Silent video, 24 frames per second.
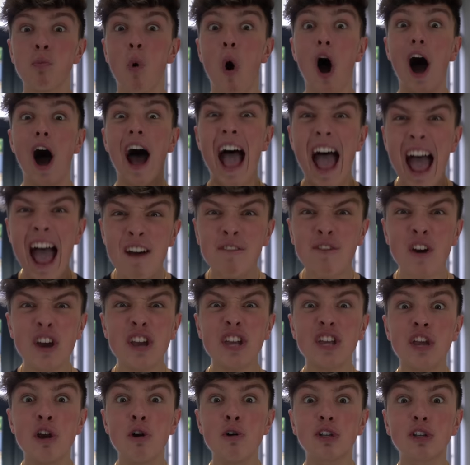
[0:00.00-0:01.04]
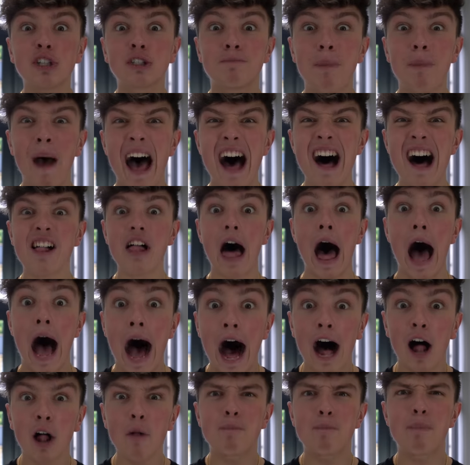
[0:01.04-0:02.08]
Whatever you spell,
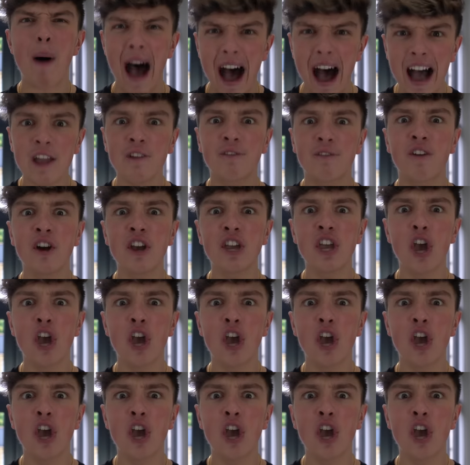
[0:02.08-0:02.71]
I'll buy for